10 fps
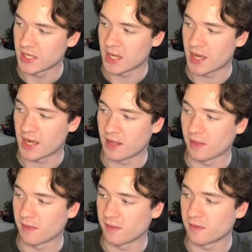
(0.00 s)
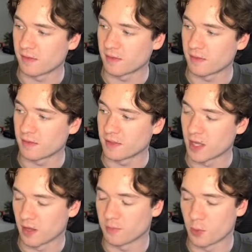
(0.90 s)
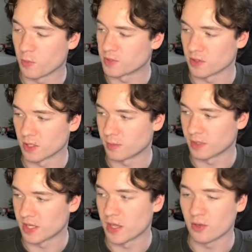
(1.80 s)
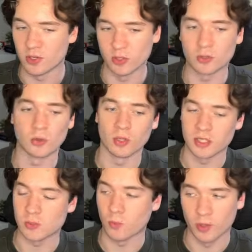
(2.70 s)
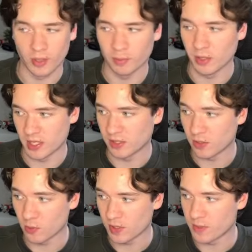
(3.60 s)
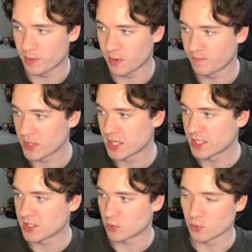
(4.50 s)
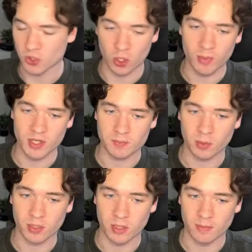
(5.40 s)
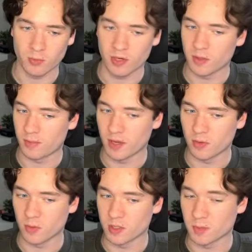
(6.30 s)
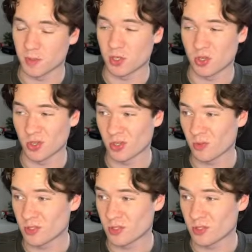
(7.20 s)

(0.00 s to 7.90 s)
and yeah, if Pope's not going to play either, you do at least want a playing goalkeeper. So Sommer is probably going to be one of the better ones, but you could always